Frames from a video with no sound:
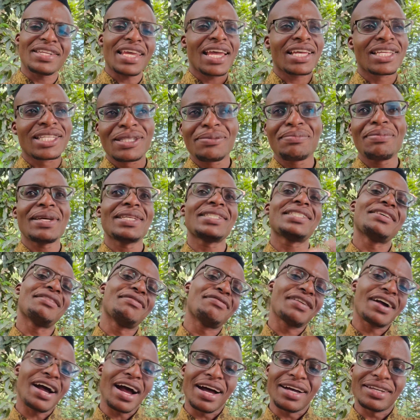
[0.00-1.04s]
expensive
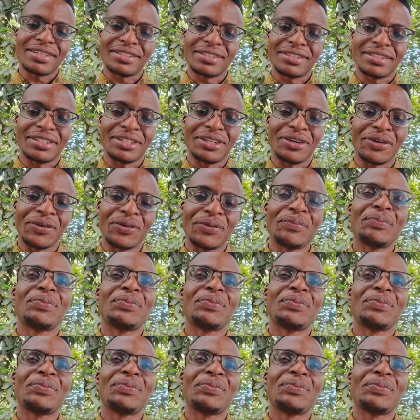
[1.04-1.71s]
cars? You know,